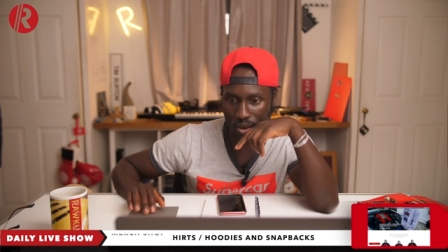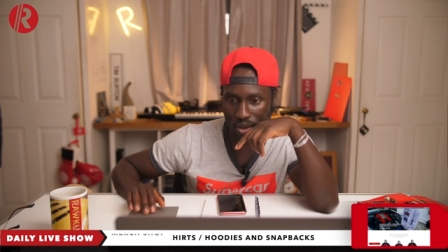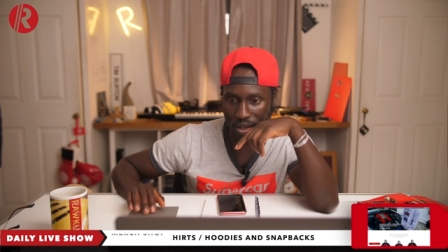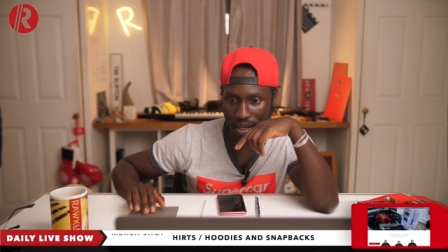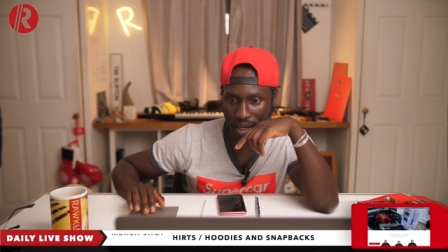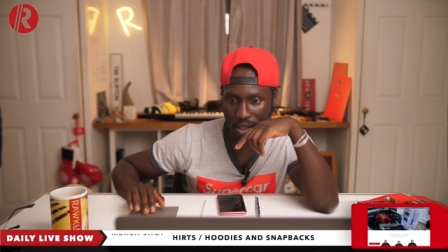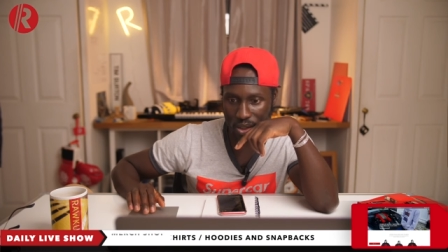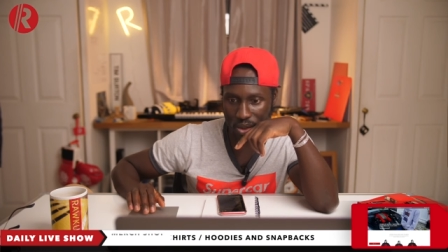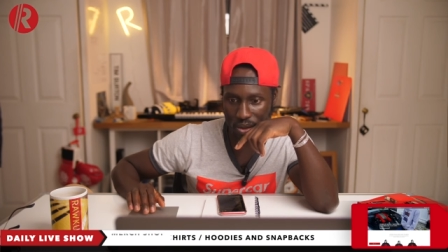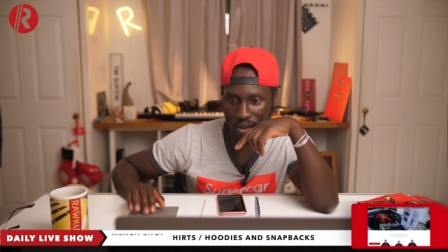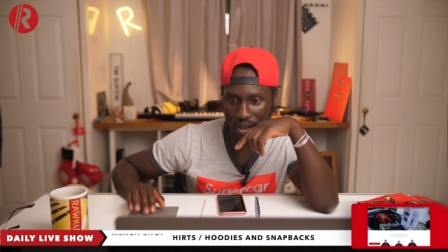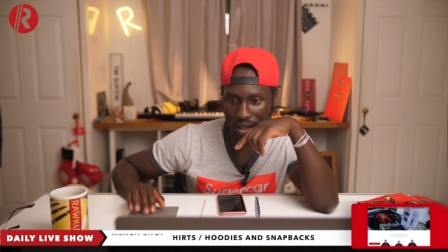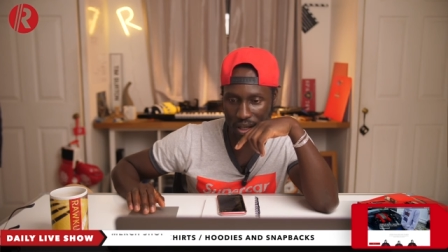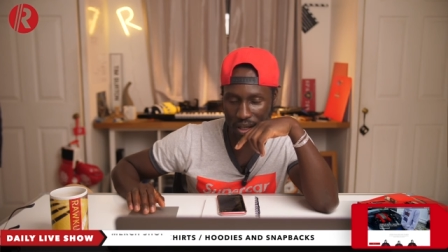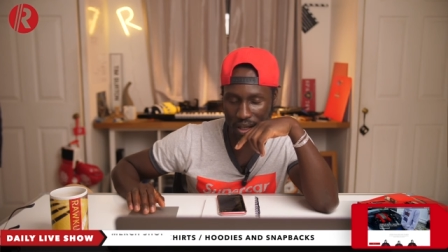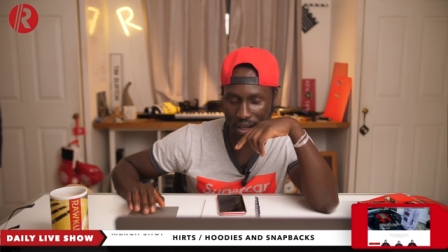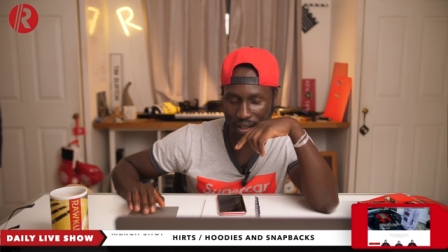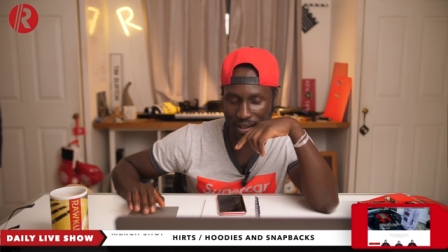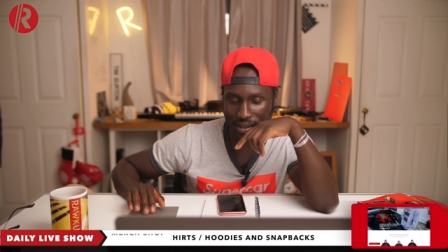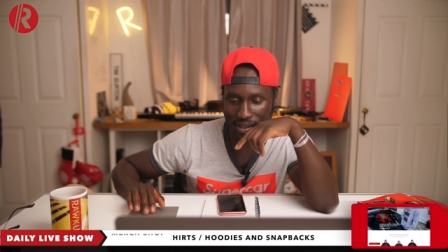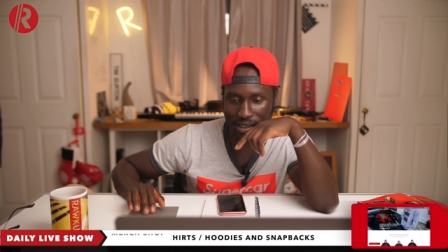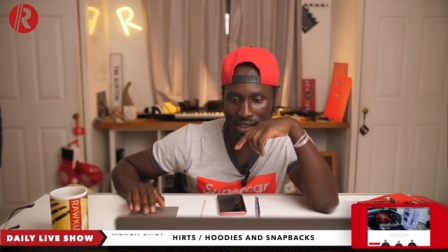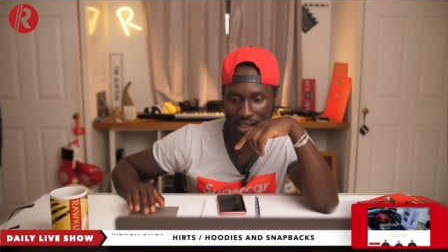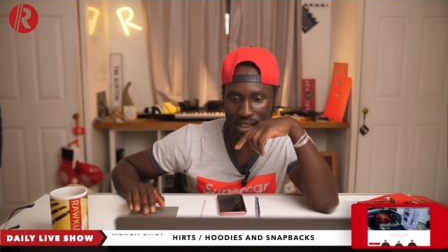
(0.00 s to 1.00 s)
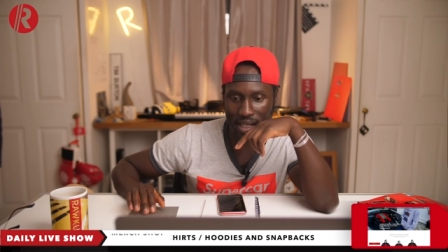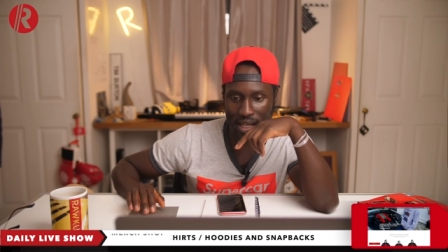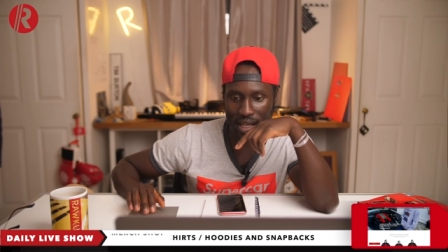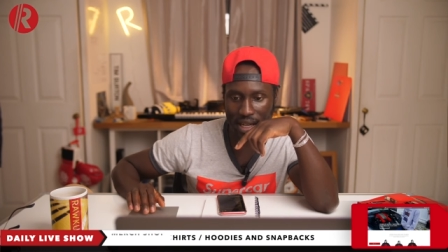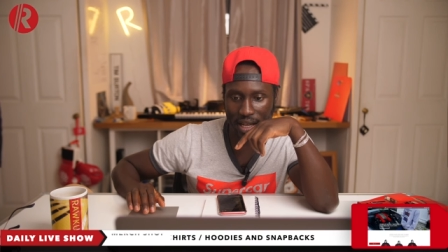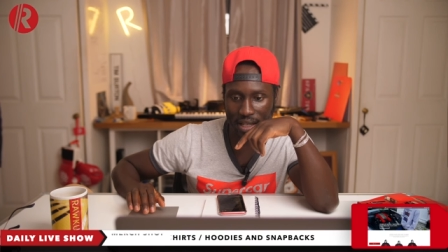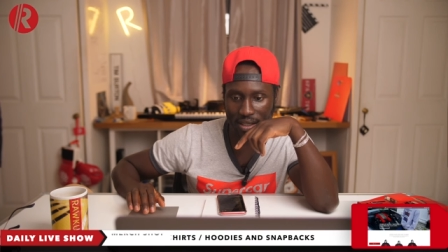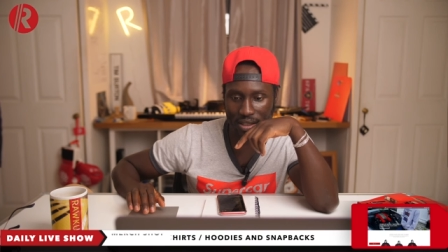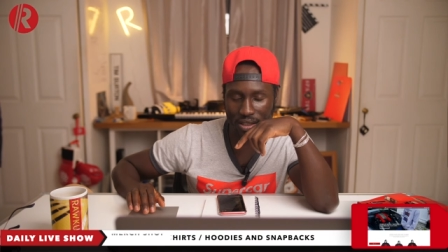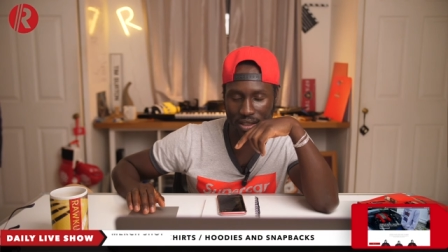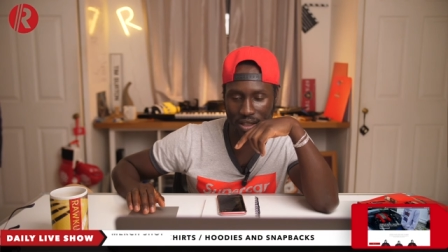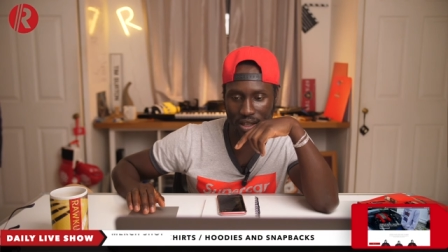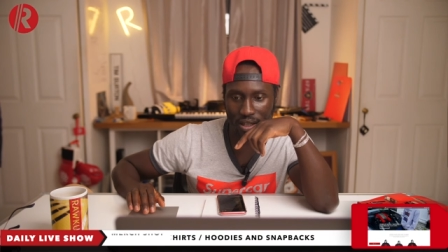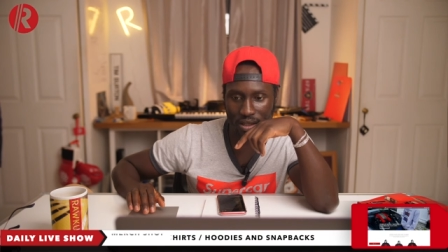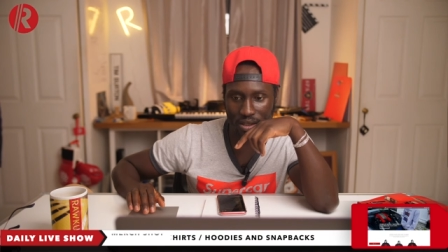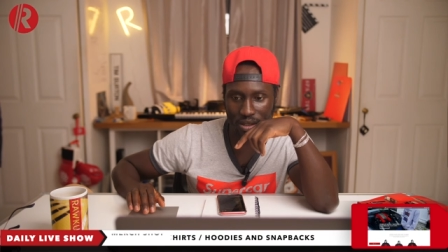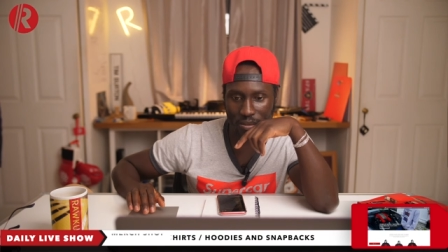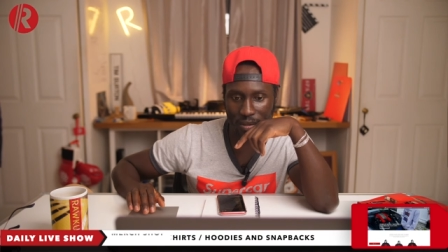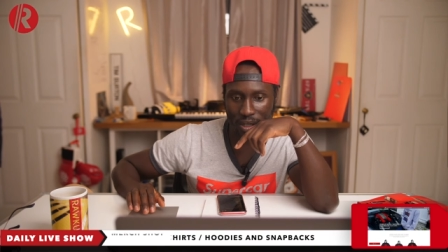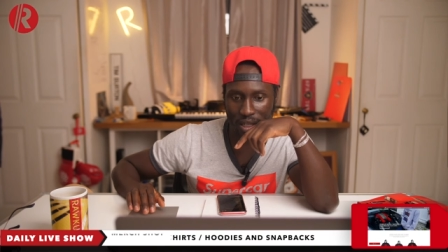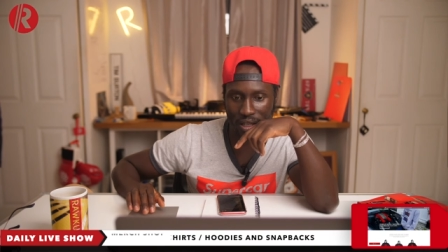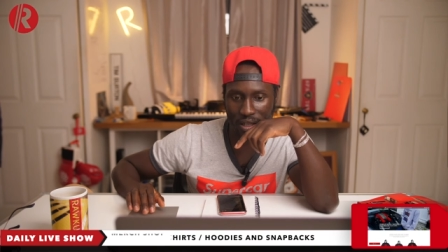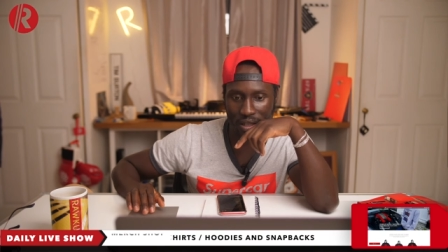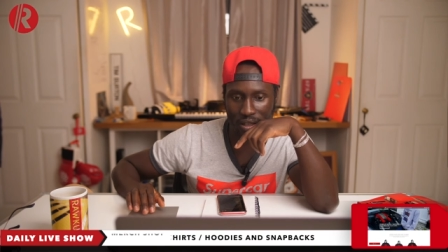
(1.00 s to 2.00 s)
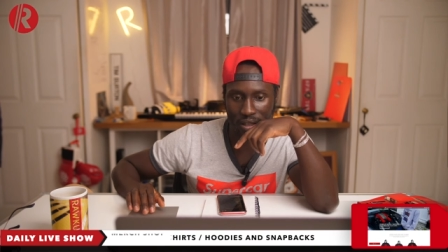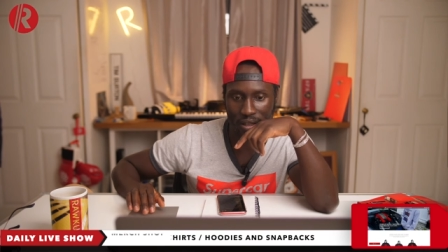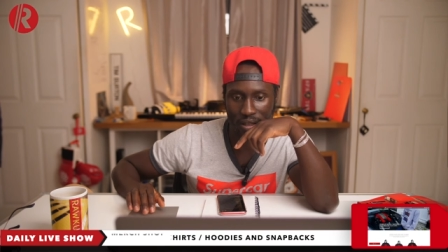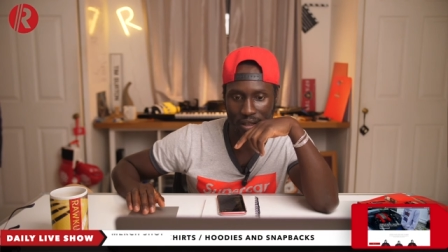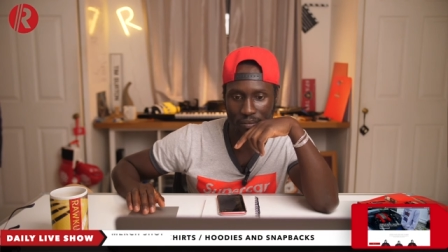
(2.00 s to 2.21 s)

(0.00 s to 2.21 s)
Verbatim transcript: production here. Yeah, that sucks, man.